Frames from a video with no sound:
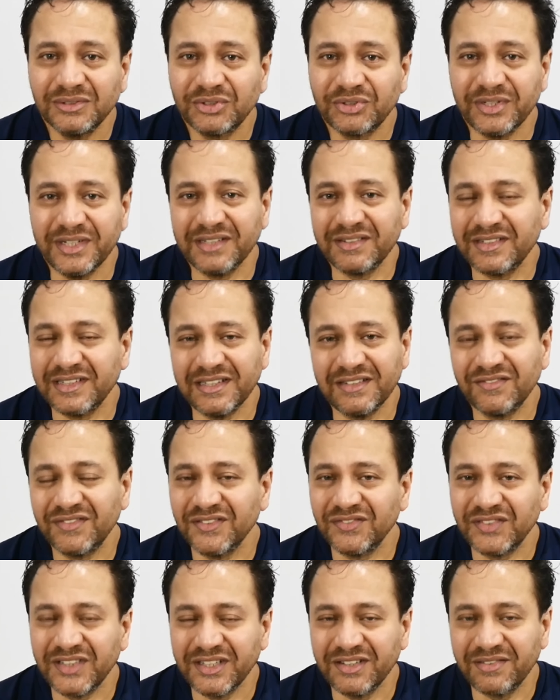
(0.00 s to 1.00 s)

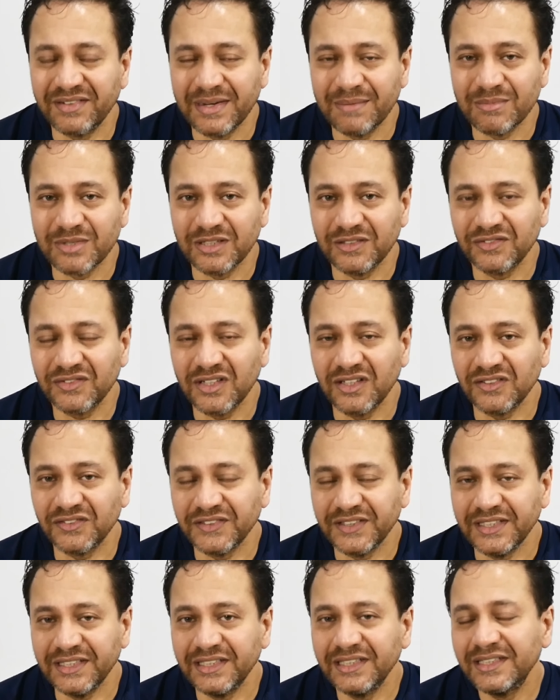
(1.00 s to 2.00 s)
350 grams of
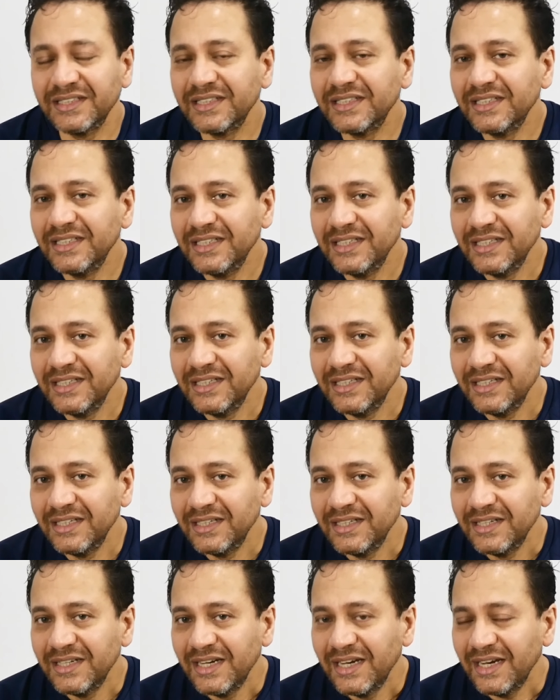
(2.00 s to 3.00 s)
coffee,
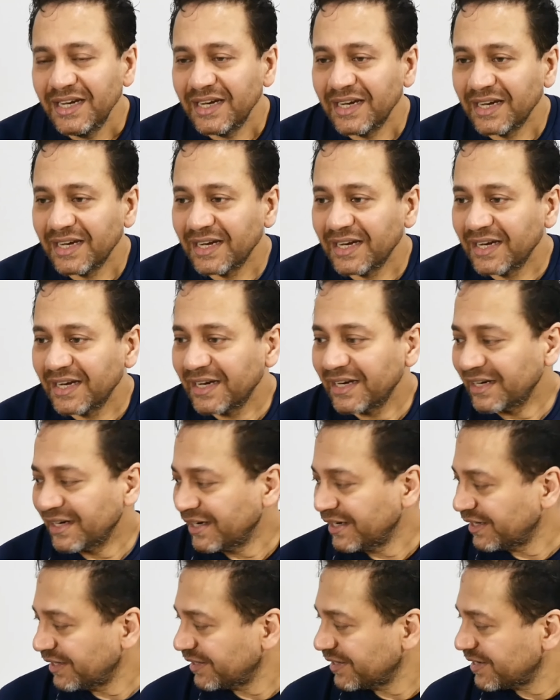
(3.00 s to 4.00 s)

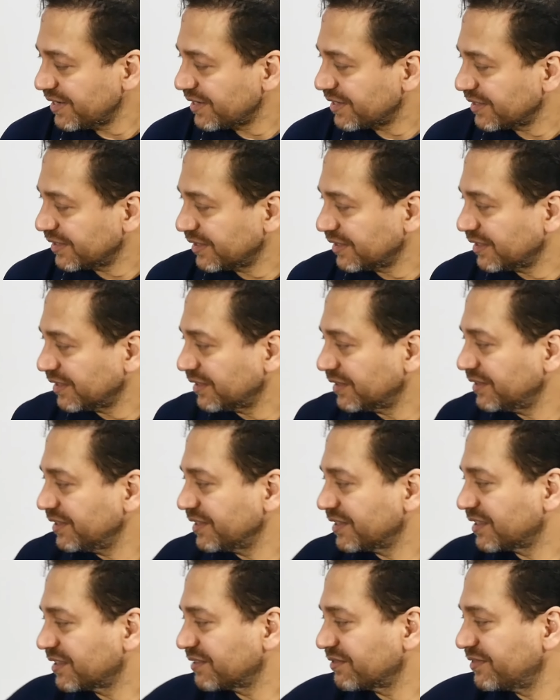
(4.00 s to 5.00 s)
and
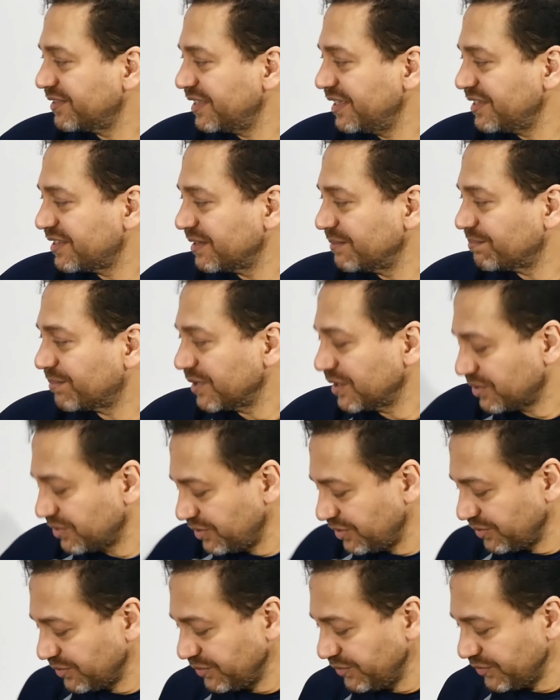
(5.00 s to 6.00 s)
it's really simple to
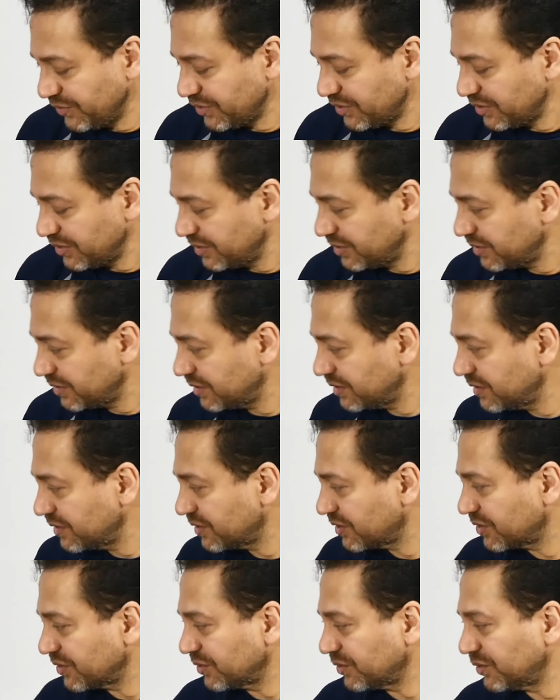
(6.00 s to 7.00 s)
use.
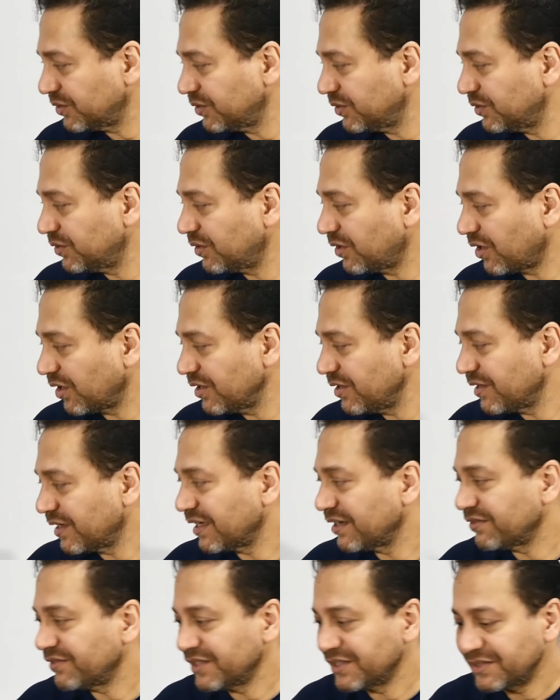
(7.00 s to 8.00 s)
So all you
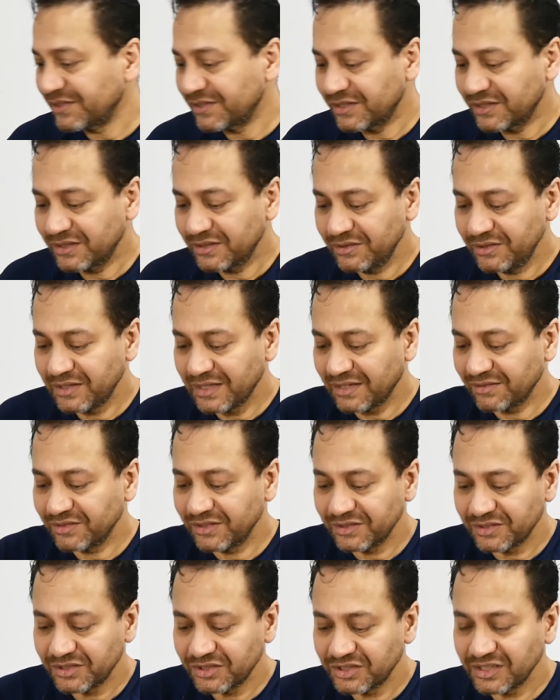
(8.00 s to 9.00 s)
have is you have
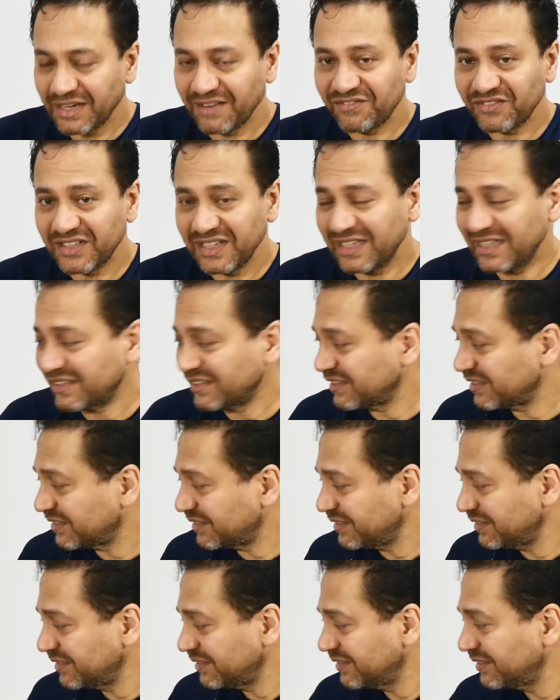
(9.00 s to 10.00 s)
this shaft collector,